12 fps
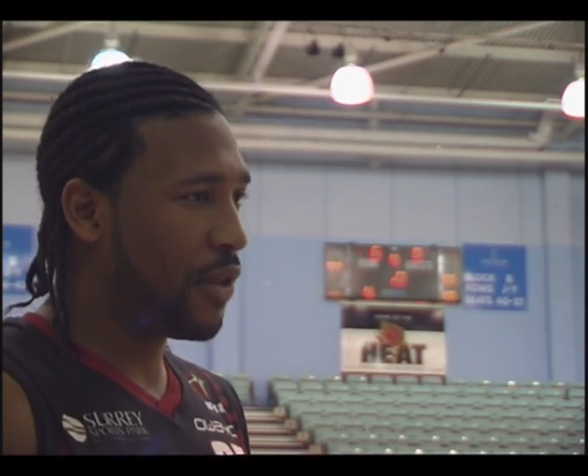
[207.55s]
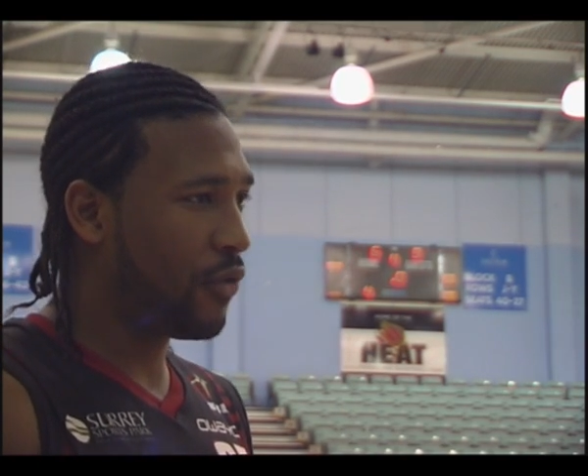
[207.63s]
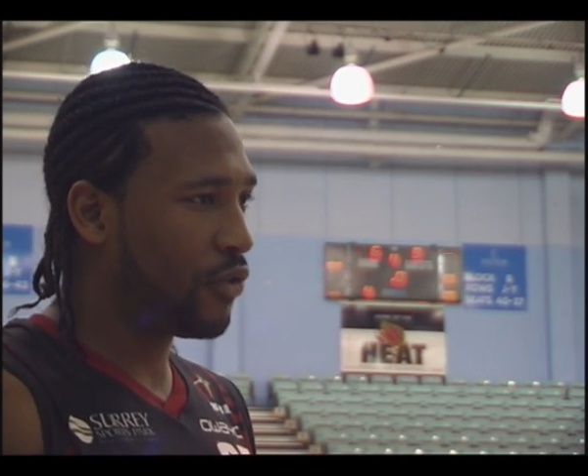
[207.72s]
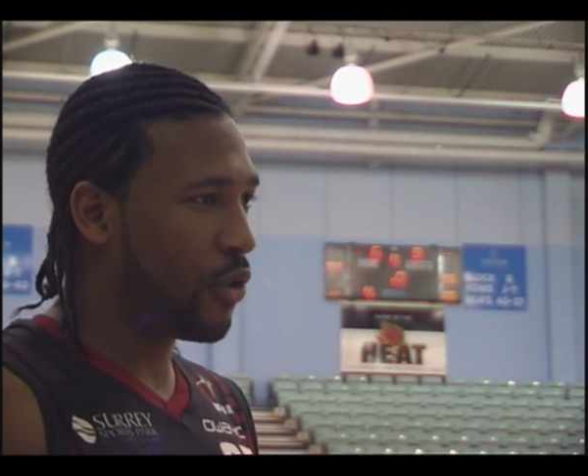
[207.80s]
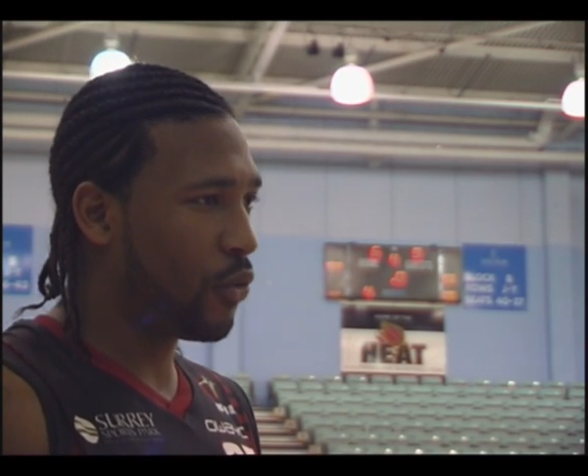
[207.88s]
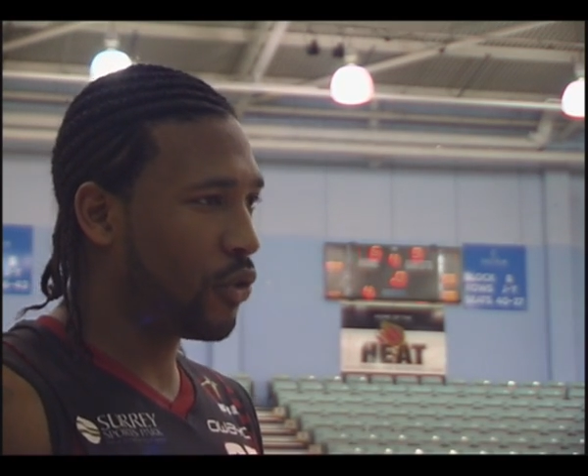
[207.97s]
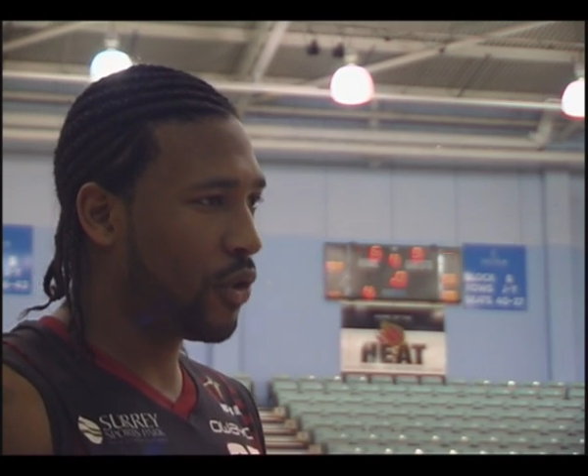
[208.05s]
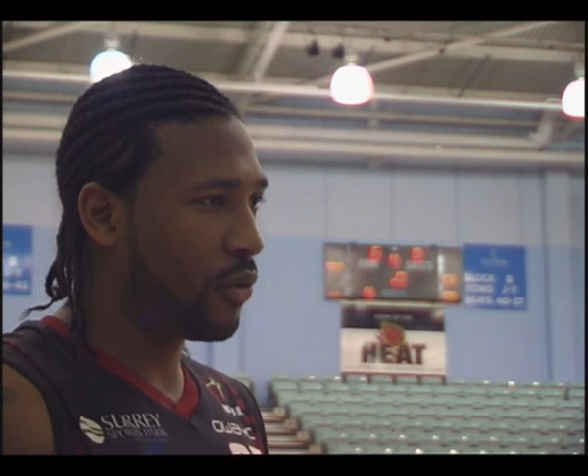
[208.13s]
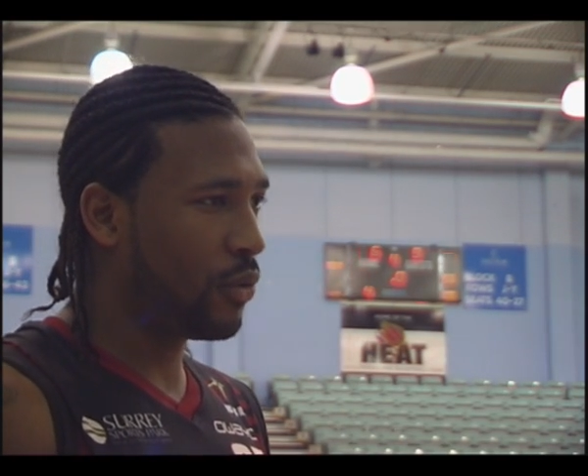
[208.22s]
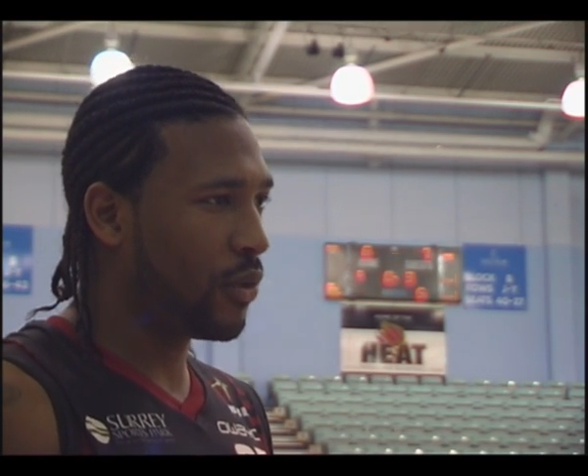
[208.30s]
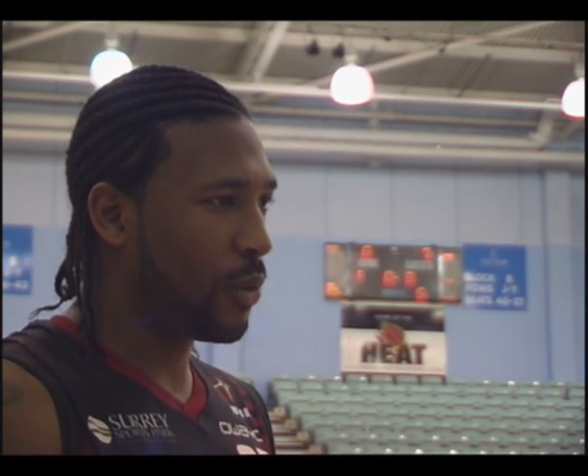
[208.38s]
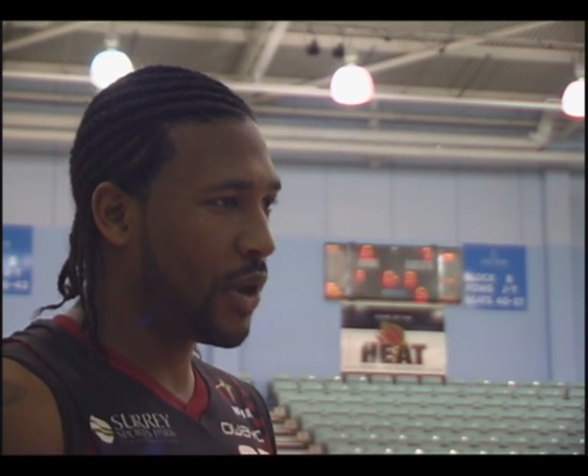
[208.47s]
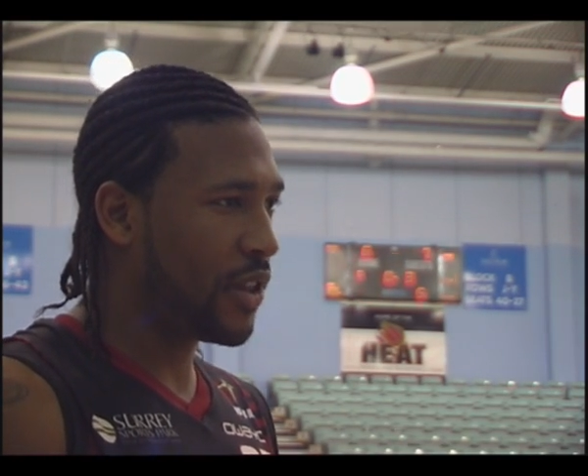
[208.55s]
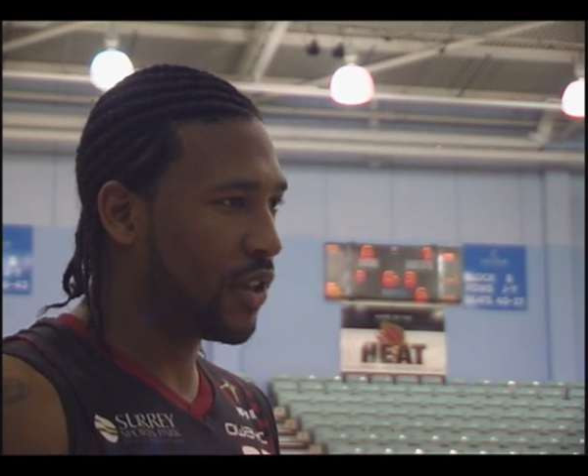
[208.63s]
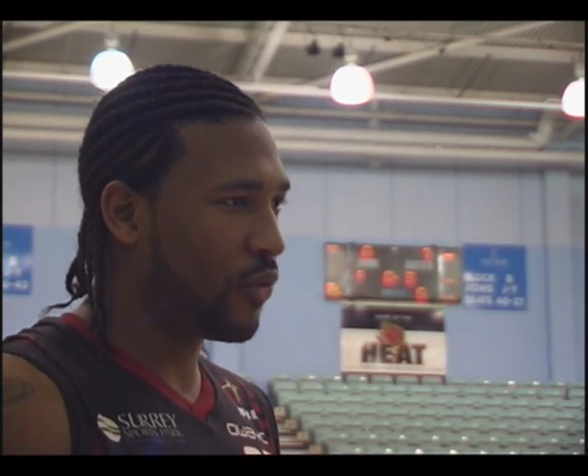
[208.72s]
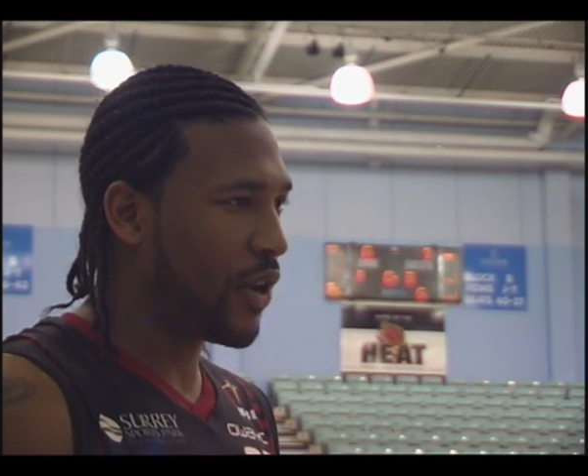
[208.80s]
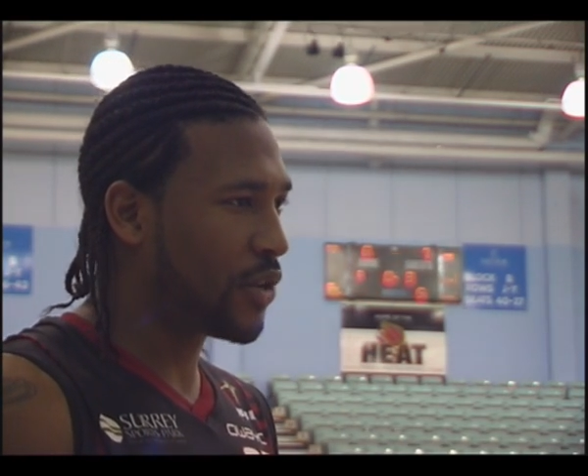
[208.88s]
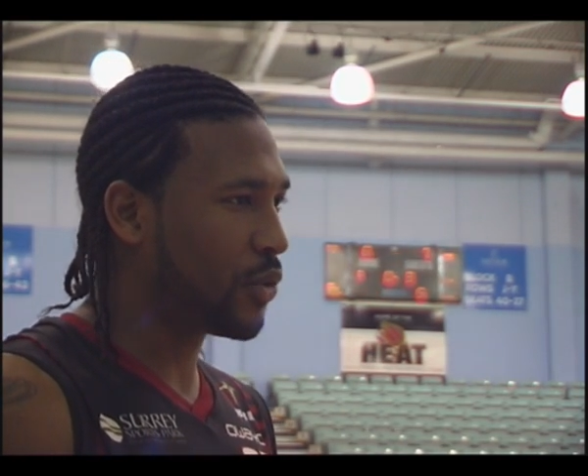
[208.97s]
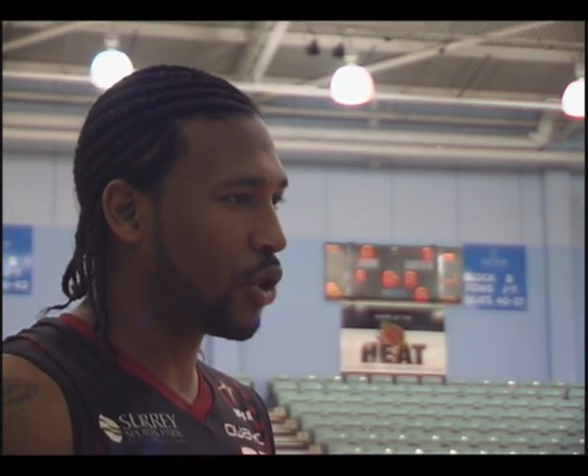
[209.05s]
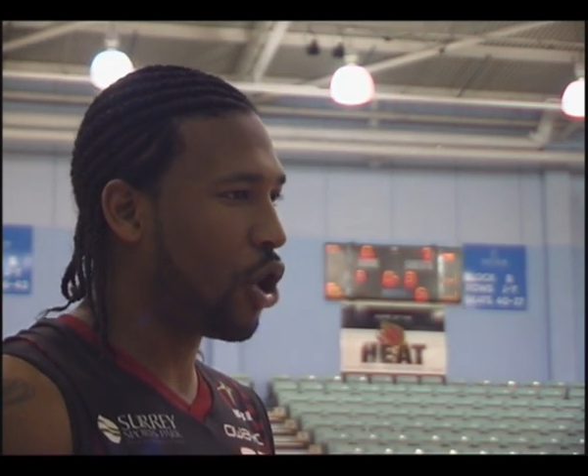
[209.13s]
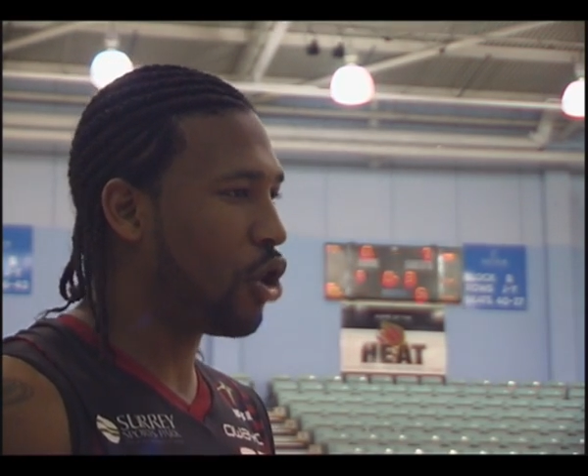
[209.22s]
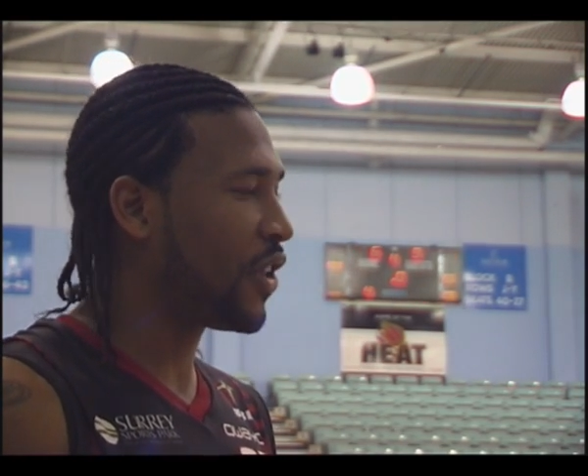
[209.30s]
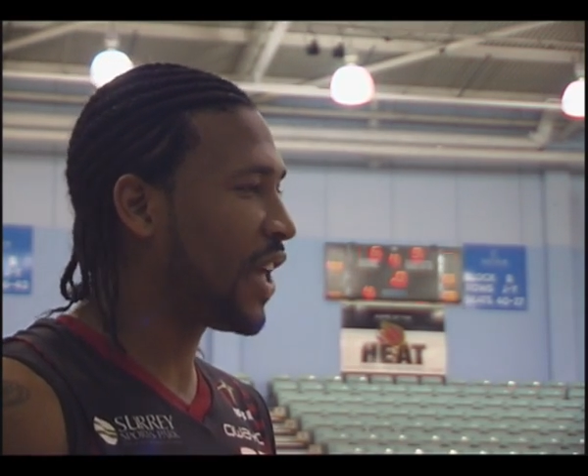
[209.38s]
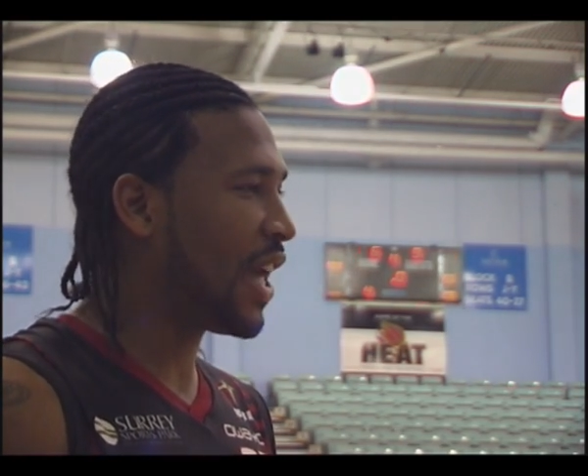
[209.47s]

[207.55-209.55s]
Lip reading: the way that the refs were calling the